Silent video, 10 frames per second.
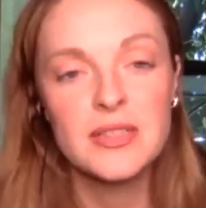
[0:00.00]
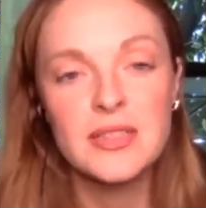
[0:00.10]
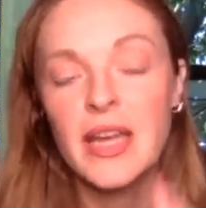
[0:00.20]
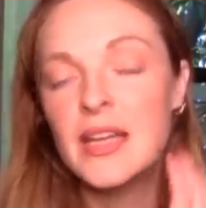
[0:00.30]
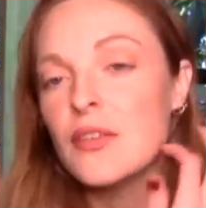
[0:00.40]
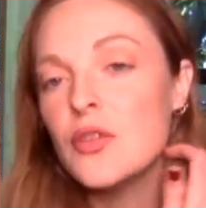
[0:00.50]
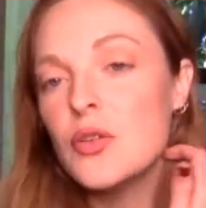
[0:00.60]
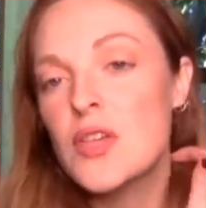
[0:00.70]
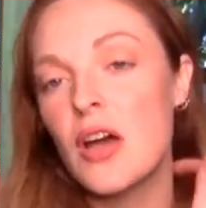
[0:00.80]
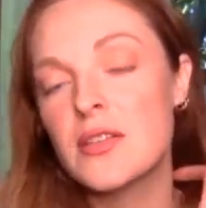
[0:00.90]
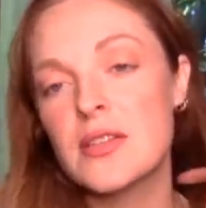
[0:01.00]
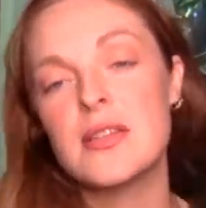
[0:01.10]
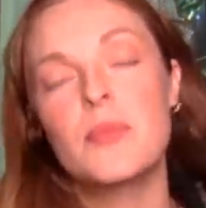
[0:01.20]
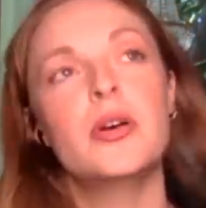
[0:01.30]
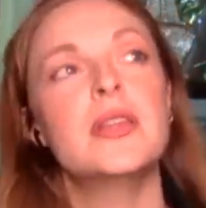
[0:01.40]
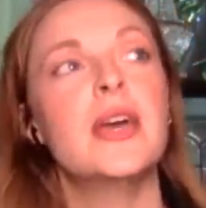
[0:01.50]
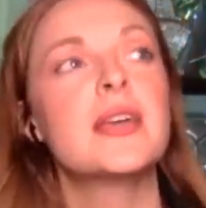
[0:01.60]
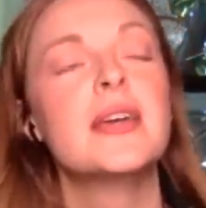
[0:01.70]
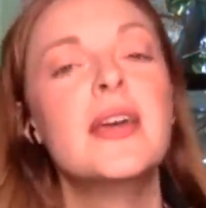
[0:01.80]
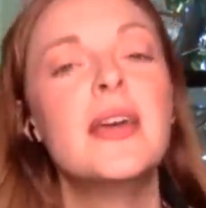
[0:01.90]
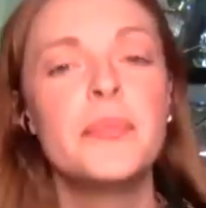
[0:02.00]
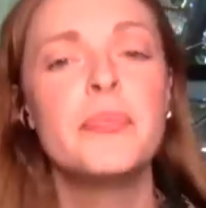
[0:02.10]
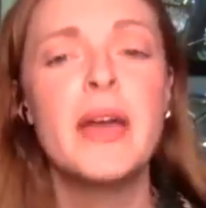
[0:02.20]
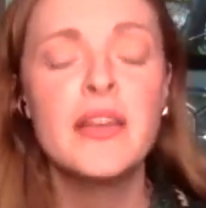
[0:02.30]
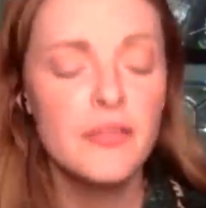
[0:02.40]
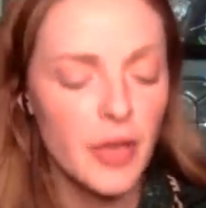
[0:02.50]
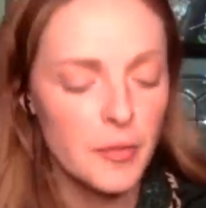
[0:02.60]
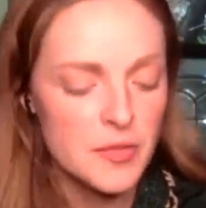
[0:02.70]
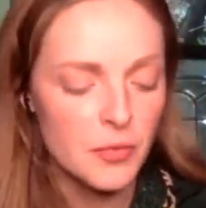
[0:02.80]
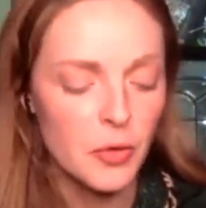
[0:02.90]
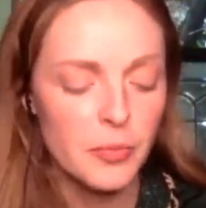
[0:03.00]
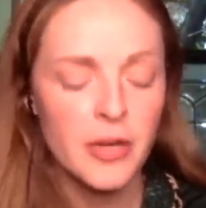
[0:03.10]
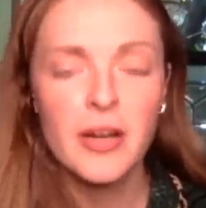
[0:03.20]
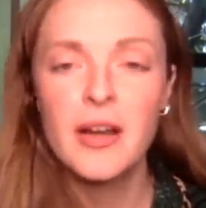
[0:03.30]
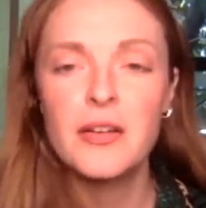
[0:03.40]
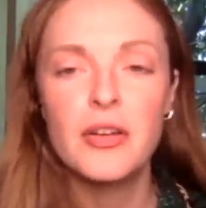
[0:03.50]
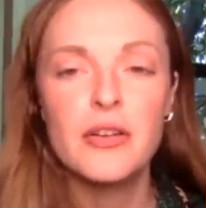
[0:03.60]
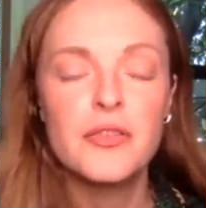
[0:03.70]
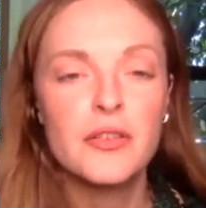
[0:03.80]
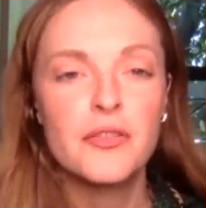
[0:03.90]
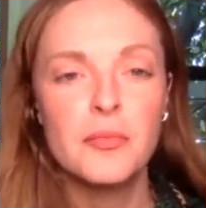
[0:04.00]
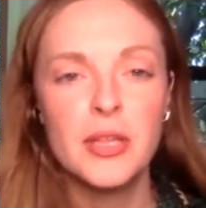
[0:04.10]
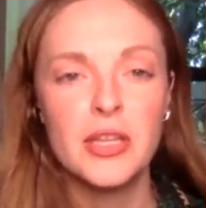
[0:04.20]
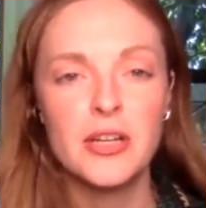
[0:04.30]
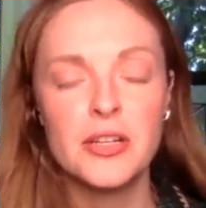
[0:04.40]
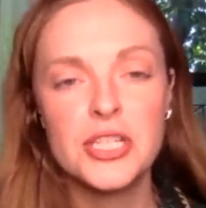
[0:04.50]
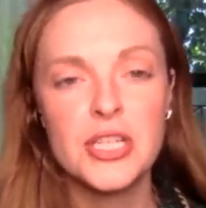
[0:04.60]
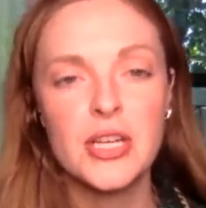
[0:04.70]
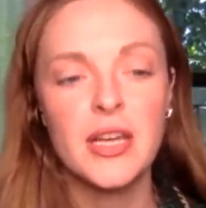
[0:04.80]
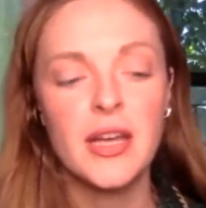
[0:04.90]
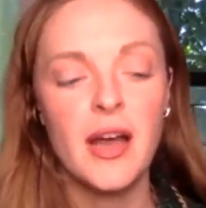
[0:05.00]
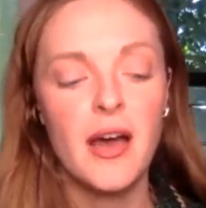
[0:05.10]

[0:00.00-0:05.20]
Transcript: Like if you talk to someone like Megan Phelps Roper, I don't know if you're familiar, she